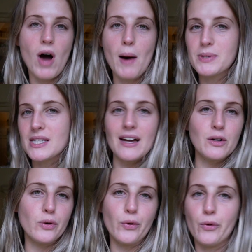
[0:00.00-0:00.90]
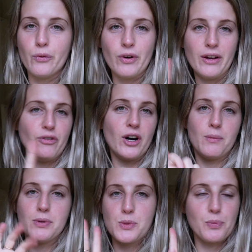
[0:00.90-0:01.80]
upcycle,
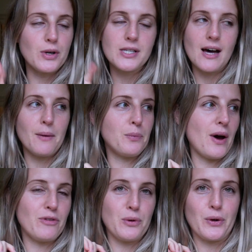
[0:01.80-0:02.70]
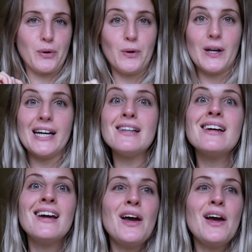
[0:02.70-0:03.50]
refurb, spruce up, whatever you want to call it.